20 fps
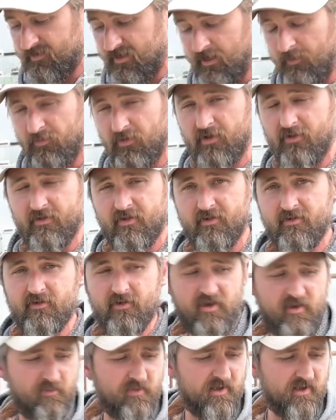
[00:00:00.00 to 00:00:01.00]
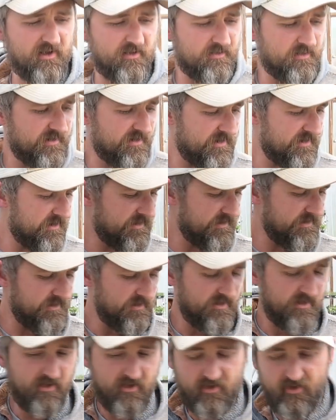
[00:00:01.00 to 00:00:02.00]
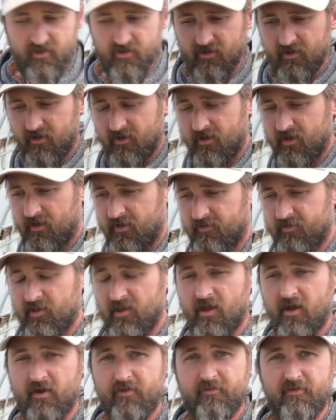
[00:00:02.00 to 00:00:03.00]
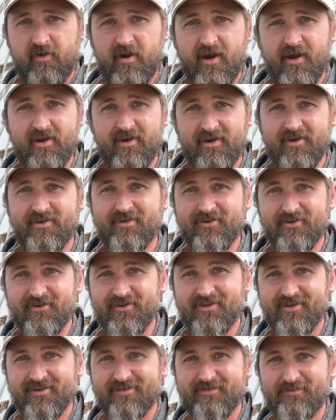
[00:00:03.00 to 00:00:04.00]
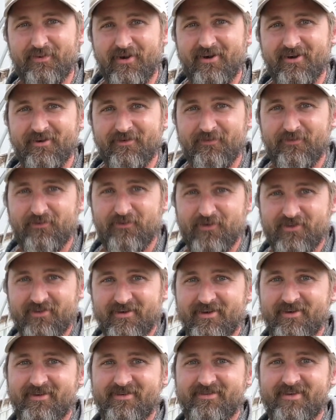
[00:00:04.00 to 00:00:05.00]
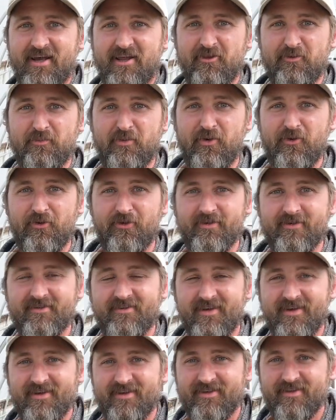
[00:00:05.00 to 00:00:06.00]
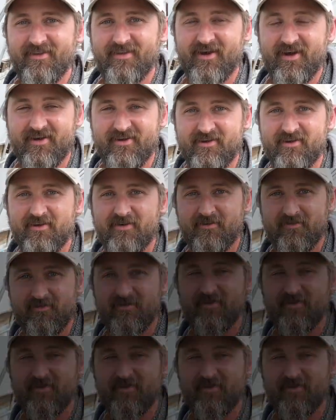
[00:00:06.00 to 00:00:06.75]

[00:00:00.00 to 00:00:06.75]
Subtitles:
keeping it kind of a lot of variety to it. That's part of what the salad bowl is kind of the idea of.